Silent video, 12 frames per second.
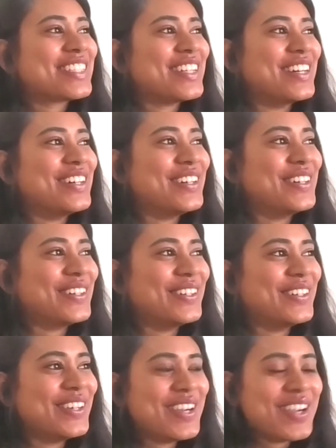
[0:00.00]
So
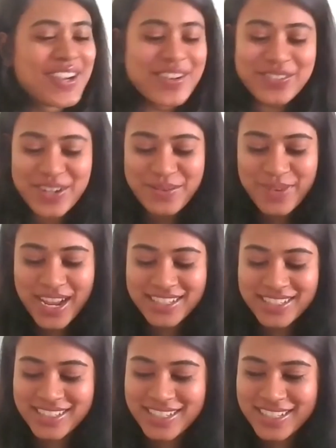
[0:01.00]
from
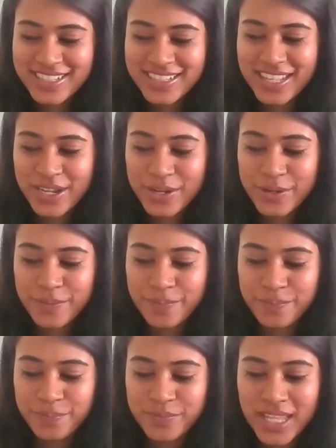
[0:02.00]
bachelor's,
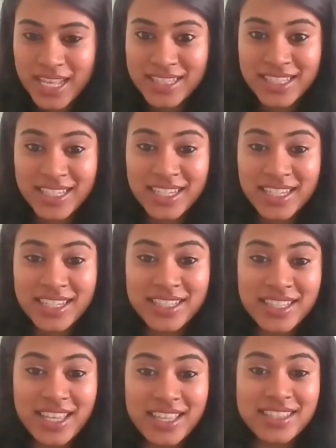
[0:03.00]
I'd
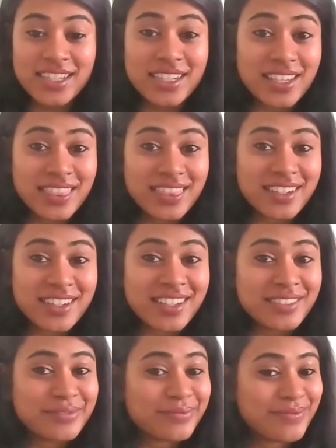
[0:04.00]
say circuit
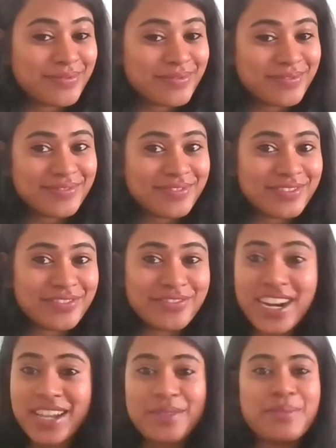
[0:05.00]
theory,
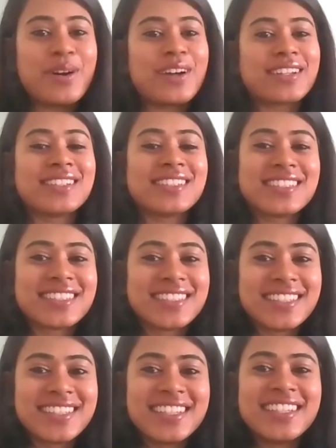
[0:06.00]
very important.
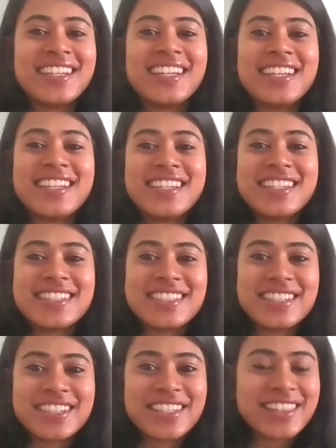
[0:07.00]

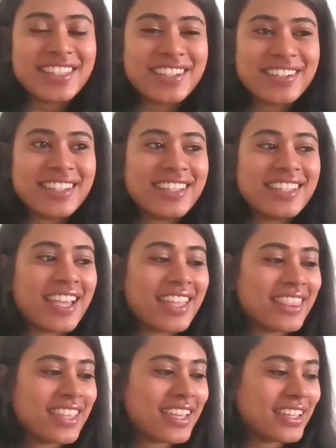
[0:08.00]
Circuit theory,
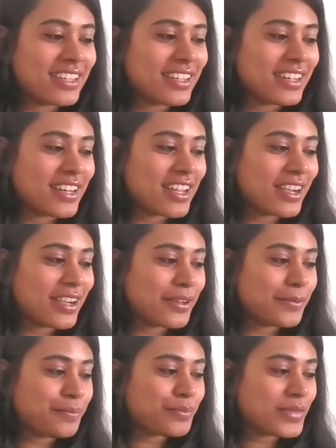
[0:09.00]
and
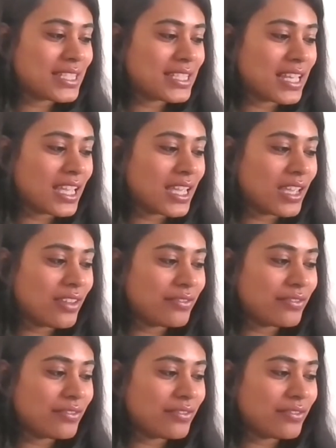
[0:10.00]
then say